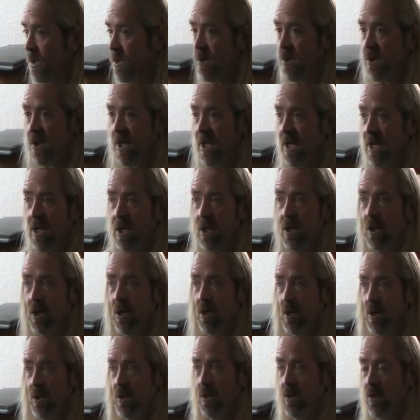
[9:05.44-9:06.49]
You see,
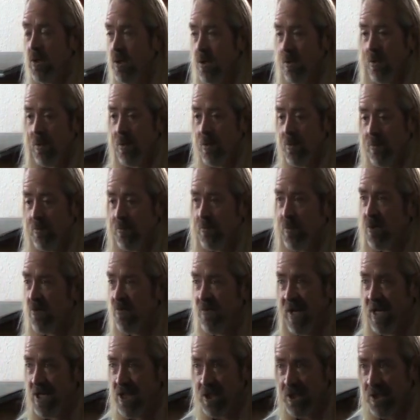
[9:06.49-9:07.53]

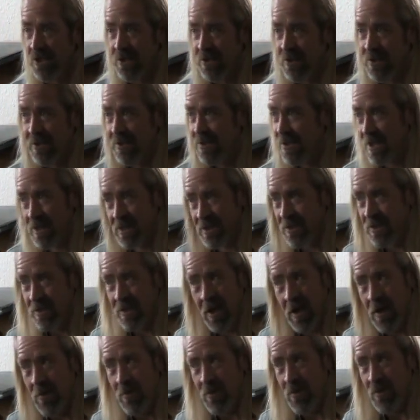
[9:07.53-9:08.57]
perfection doesn't
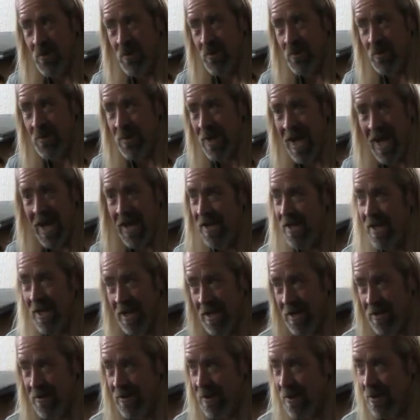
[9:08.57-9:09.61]
come through adding
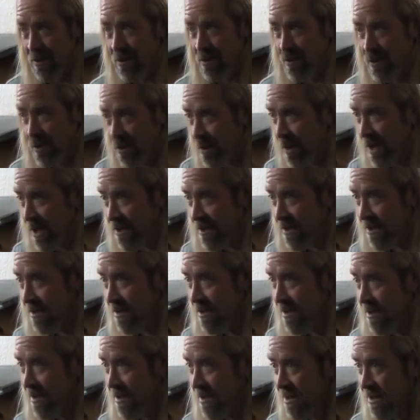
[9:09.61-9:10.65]
anything to it,
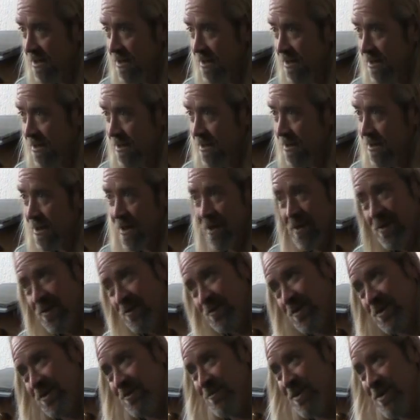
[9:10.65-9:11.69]
because
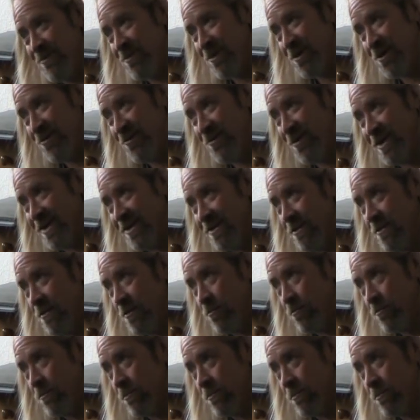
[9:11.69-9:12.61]
it wouldn't be perfect.